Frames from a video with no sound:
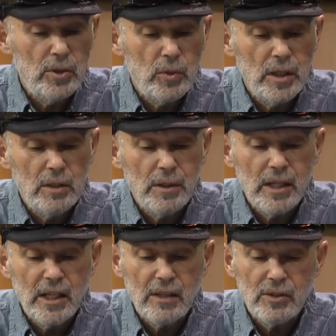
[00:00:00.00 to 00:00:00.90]
between the
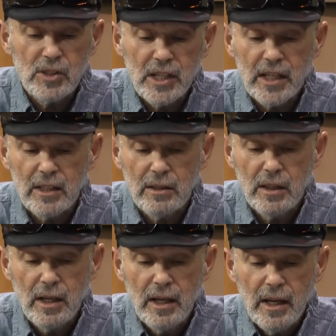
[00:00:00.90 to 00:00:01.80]
beginning of the 2nd
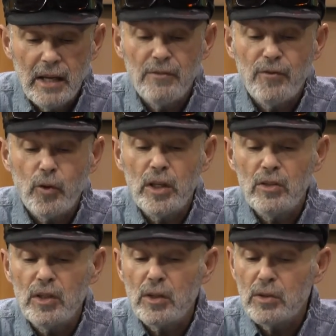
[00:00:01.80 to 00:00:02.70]
and
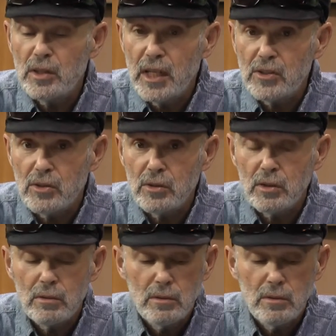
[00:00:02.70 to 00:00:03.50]
40th year in the desert.